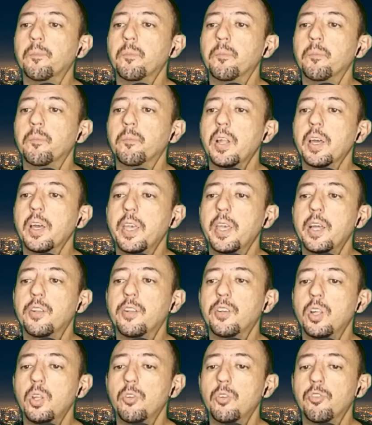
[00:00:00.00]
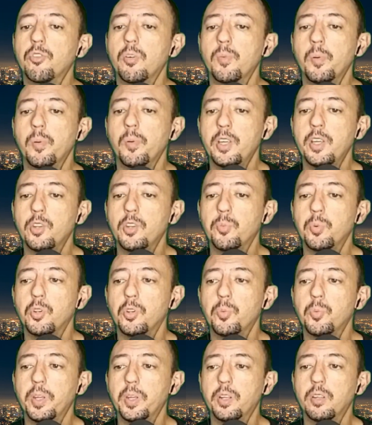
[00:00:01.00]
But I can tell you from a man's
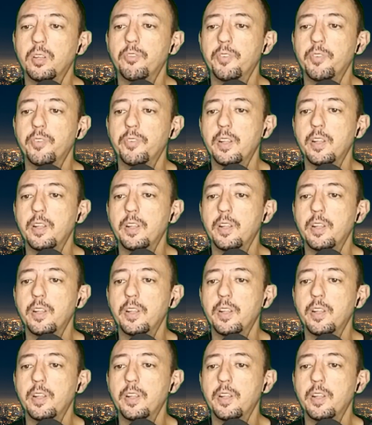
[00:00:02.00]
perspective that